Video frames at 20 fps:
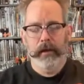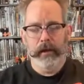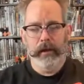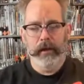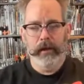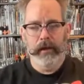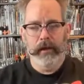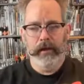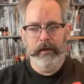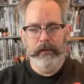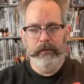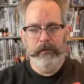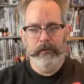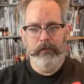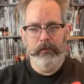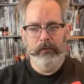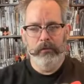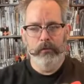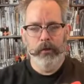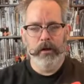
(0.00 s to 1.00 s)

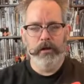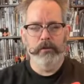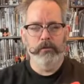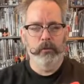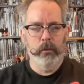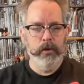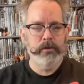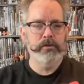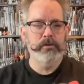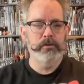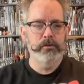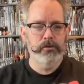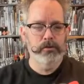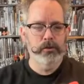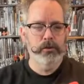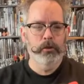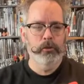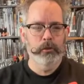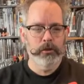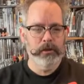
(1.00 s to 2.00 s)
And what do you
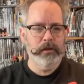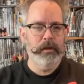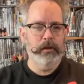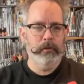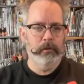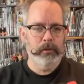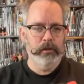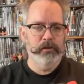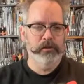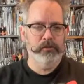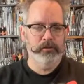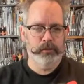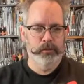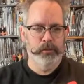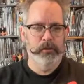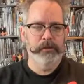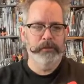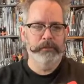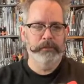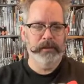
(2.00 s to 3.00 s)
do when you get one of those
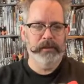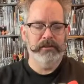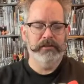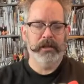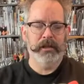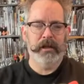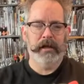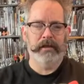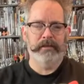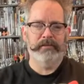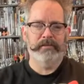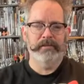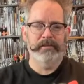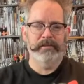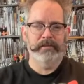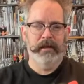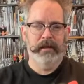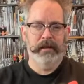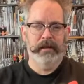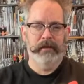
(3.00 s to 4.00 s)
really big checks
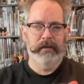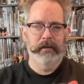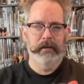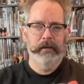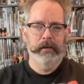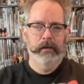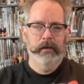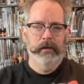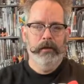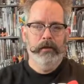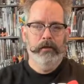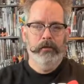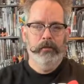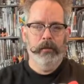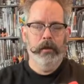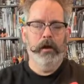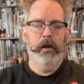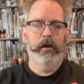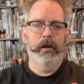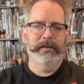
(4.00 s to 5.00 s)
is like,
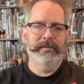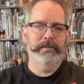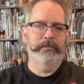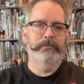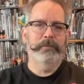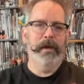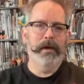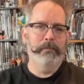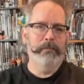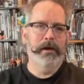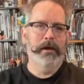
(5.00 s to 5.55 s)
well, I could pay